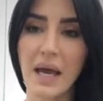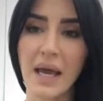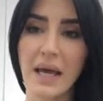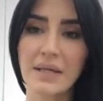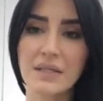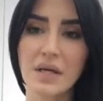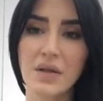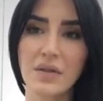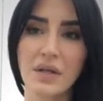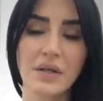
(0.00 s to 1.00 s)
And
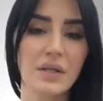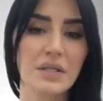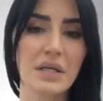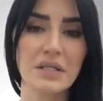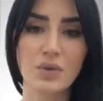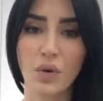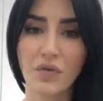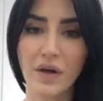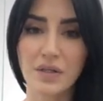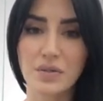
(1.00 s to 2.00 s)
it contains growth
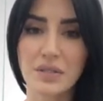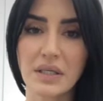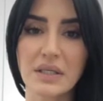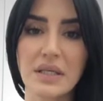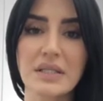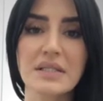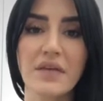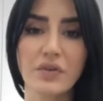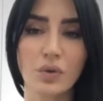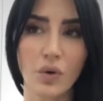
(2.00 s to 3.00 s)
factors. It contains
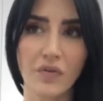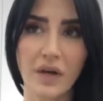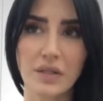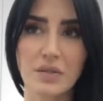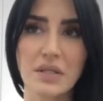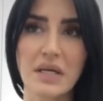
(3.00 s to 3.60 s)
7 growth factors.